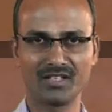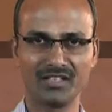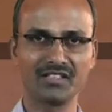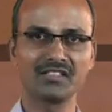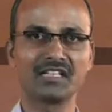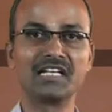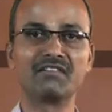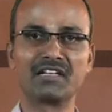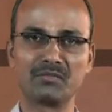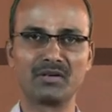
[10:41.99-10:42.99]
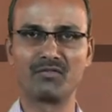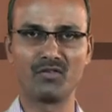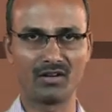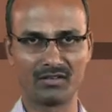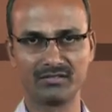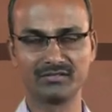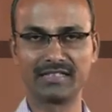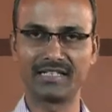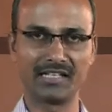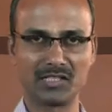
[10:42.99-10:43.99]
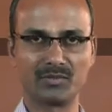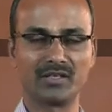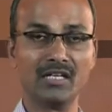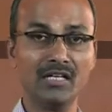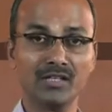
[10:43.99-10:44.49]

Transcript: It is inevitable for the caged bird.